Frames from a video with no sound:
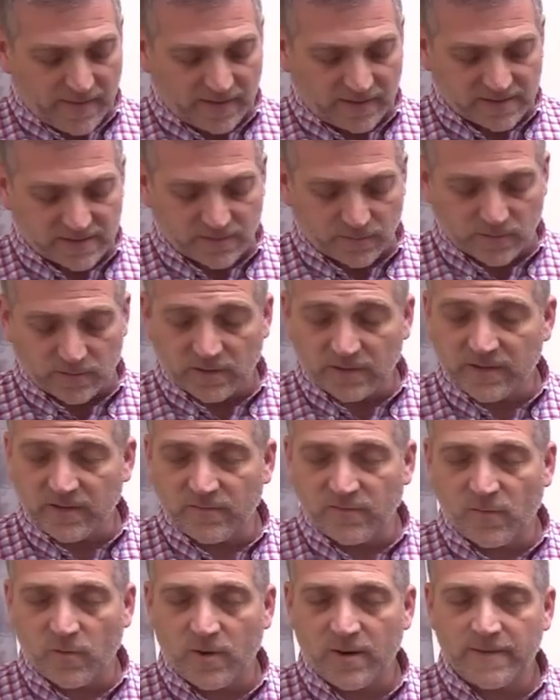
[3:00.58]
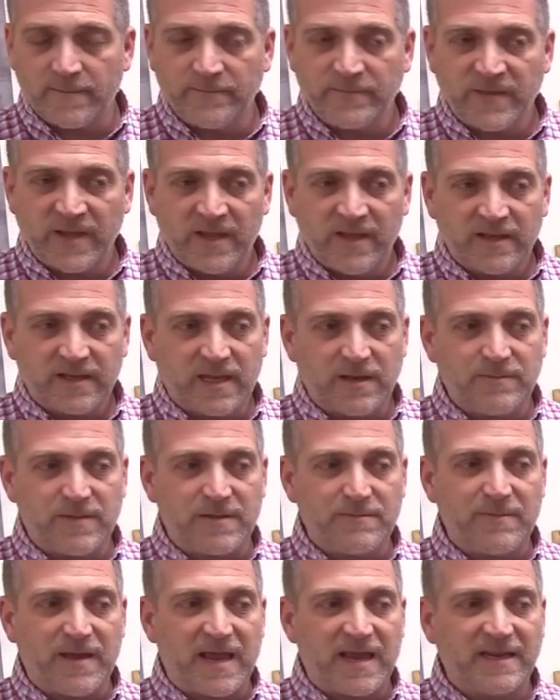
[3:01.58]
metals that we're looking for, can
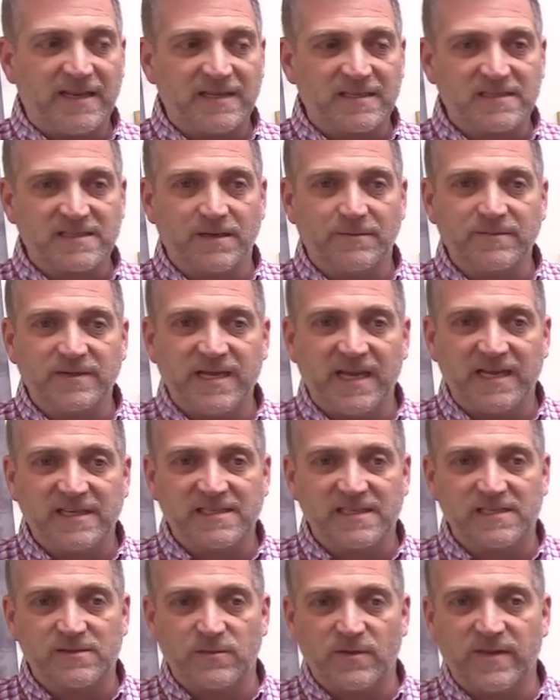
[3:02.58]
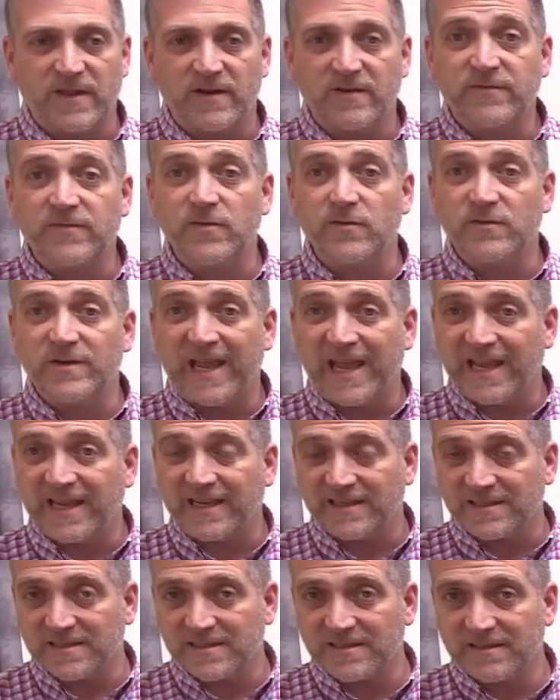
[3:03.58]
be made in some cases within a few
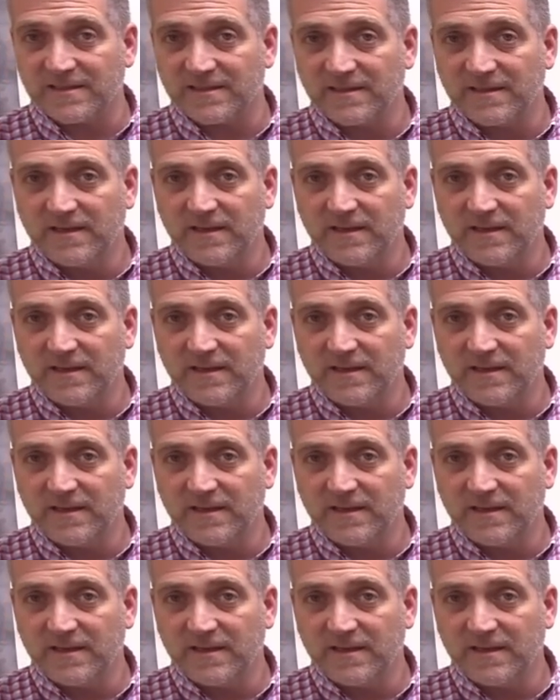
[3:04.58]
days.